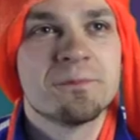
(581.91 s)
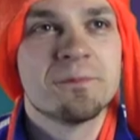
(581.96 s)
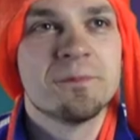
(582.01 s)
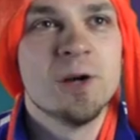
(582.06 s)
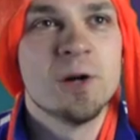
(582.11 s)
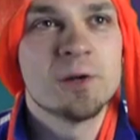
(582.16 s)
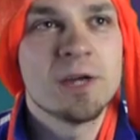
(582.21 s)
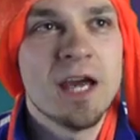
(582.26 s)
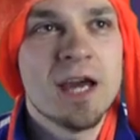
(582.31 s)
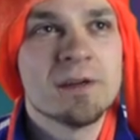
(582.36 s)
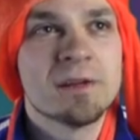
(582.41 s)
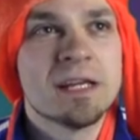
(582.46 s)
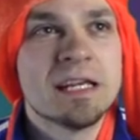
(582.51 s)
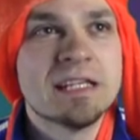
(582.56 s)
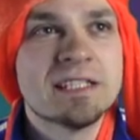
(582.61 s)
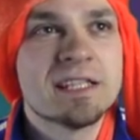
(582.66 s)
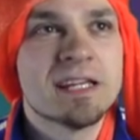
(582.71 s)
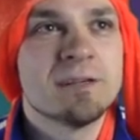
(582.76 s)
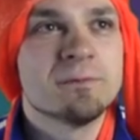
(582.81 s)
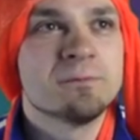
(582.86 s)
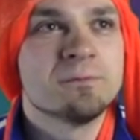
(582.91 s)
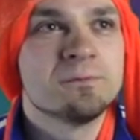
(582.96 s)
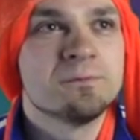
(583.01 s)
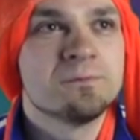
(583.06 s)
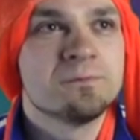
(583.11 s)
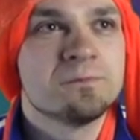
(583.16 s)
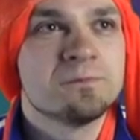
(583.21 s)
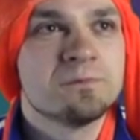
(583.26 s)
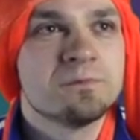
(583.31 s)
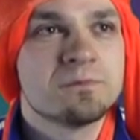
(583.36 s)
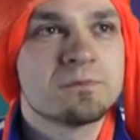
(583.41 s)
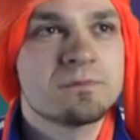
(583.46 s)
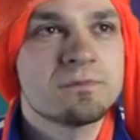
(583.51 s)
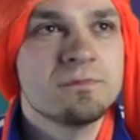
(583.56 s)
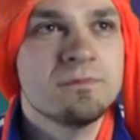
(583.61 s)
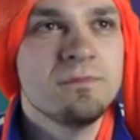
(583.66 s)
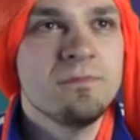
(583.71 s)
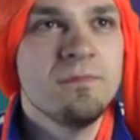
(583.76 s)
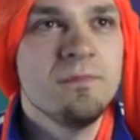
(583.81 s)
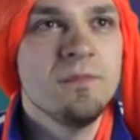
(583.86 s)
Okay, easy.
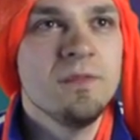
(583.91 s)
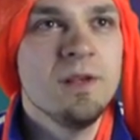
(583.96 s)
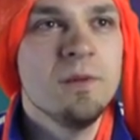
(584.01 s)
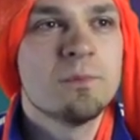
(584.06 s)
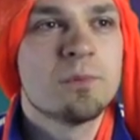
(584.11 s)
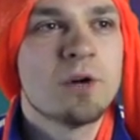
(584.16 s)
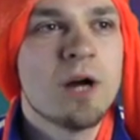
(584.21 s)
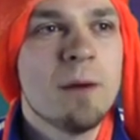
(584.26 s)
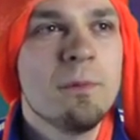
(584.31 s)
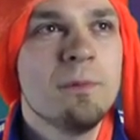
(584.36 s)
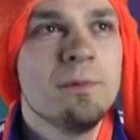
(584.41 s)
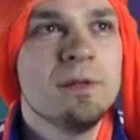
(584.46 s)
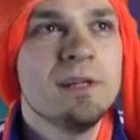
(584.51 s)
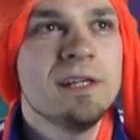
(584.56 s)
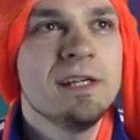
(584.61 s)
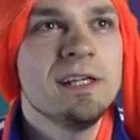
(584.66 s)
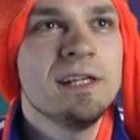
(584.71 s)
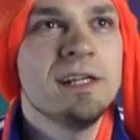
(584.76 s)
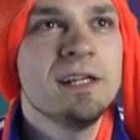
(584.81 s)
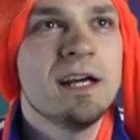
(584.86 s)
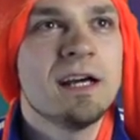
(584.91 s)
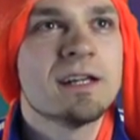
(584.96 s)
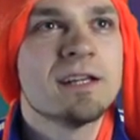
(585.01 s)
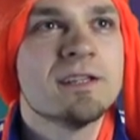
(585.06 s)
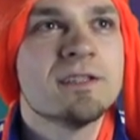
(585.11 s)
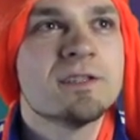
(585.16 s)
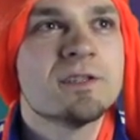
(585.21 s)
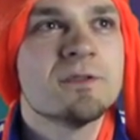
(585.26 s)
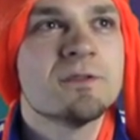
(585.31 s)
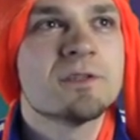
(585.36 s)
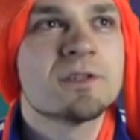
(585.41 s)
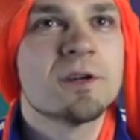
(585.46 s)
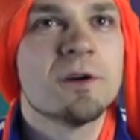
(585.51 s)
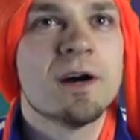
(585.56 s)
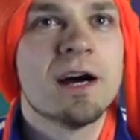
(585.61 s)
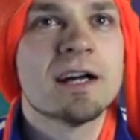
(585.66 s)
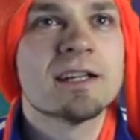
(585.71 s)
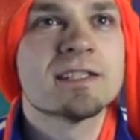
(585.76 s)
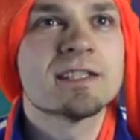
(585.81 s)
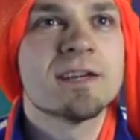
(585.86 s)
Probably, I didn't do so hot.